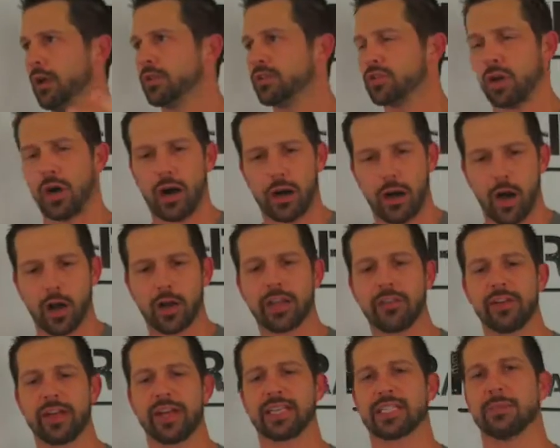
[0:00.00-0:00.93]
So I'll
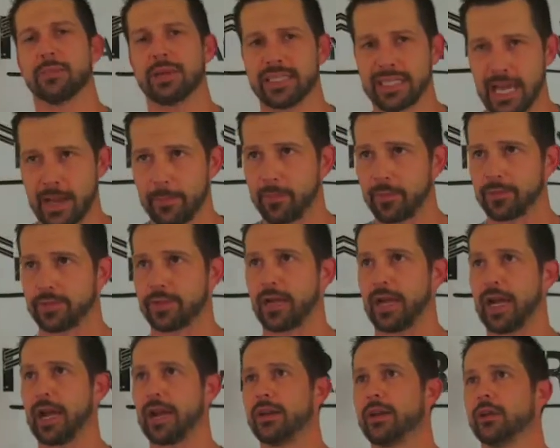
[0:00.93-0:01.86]
give you guys some examples.
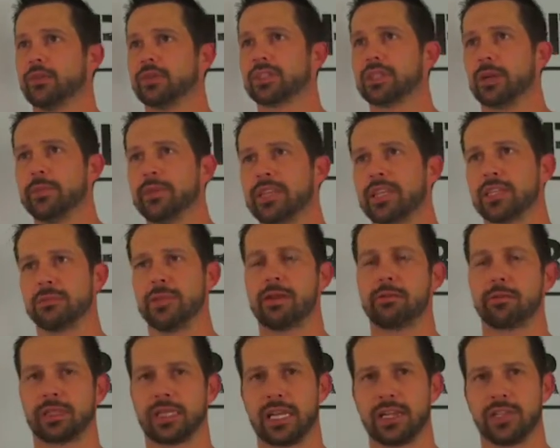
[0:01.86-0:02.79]
I know some of this
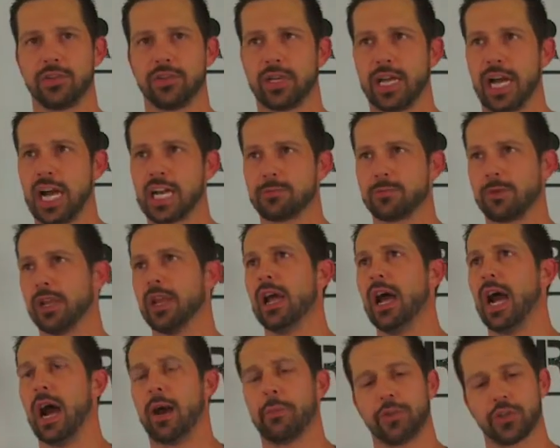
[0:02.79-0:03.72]
may relate to you guys, but
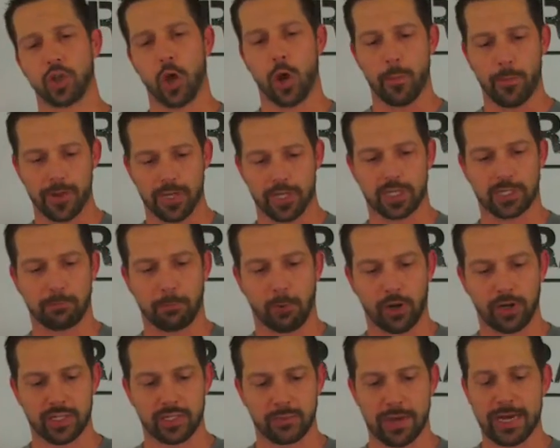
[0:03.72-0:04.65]
I'm just hoping to
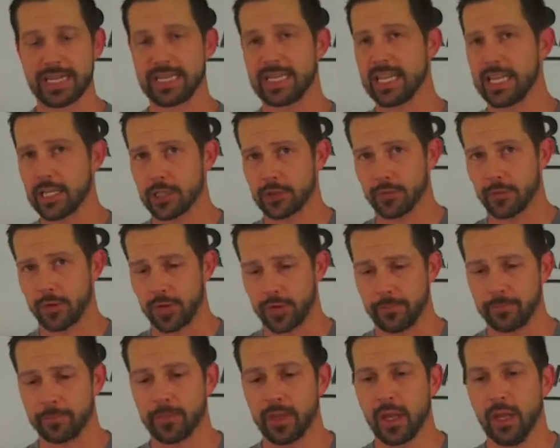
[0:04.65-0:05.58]
spark some ideas for you.